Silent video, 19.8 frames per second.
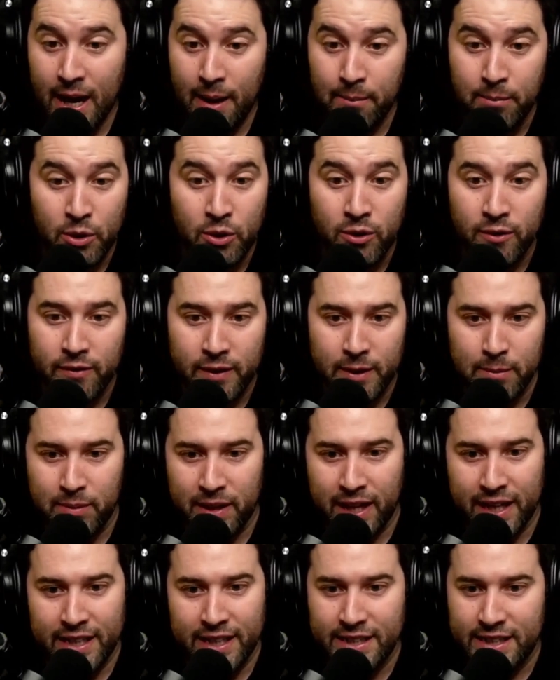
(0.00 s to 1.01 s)
beautifully
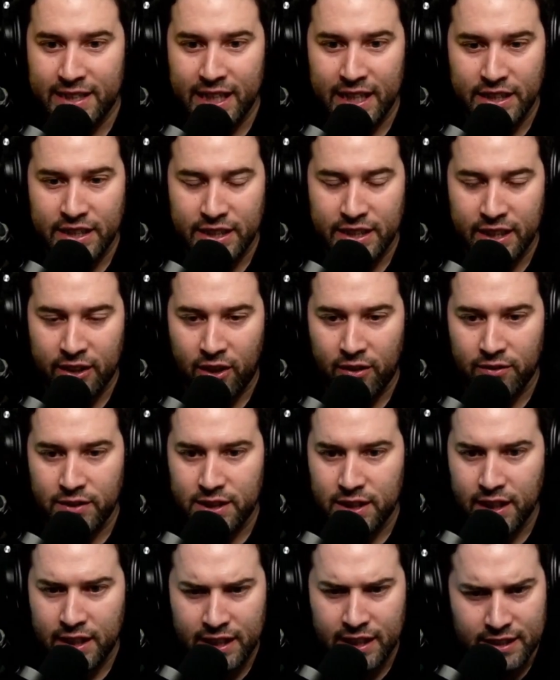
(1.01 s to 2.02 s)
plated dish, and all of a
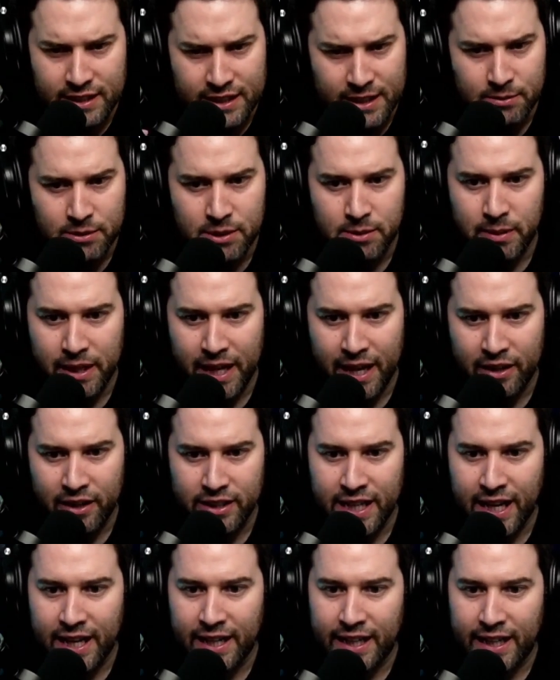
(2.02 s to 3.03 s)
sudden it seems to be
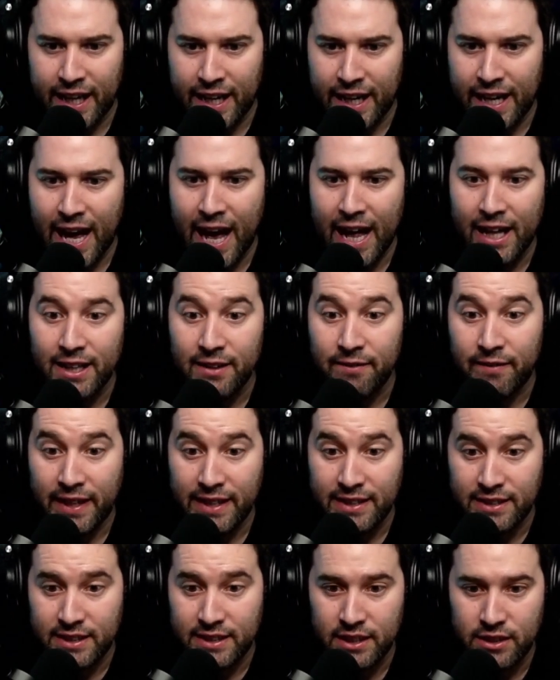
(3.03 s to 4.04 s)
entertaining and it
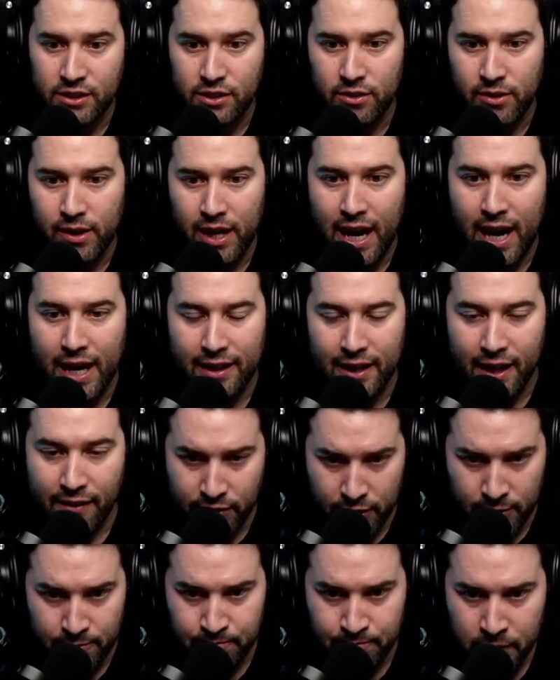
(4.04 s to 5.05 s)
elevates it to a high level.